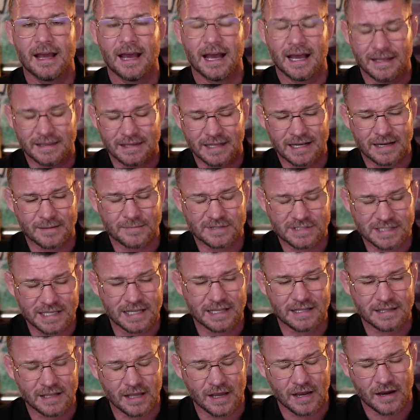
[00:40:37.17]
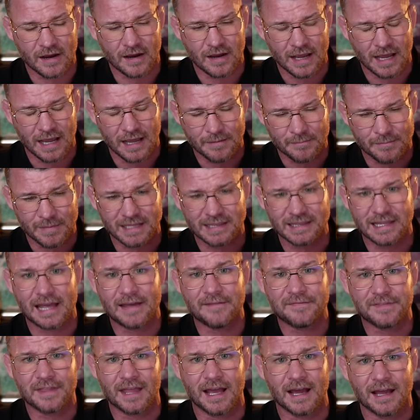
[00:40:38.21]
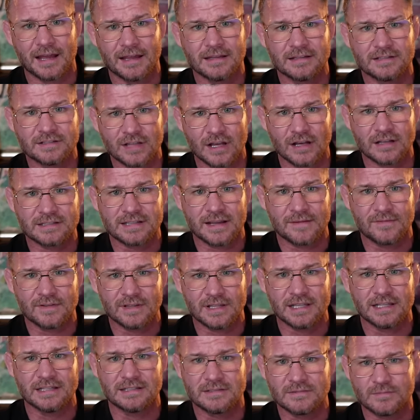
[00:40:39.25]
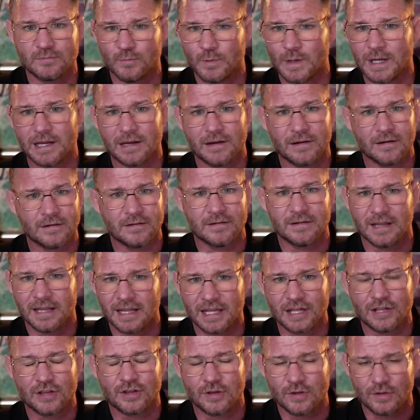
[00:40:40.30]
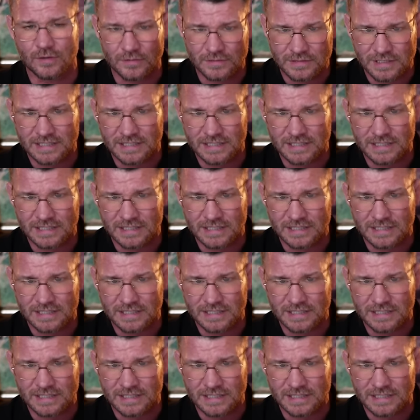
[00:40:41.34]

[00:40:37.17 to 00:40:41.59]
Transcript: And then I'm sitting there and my left eye starts having these weird issues.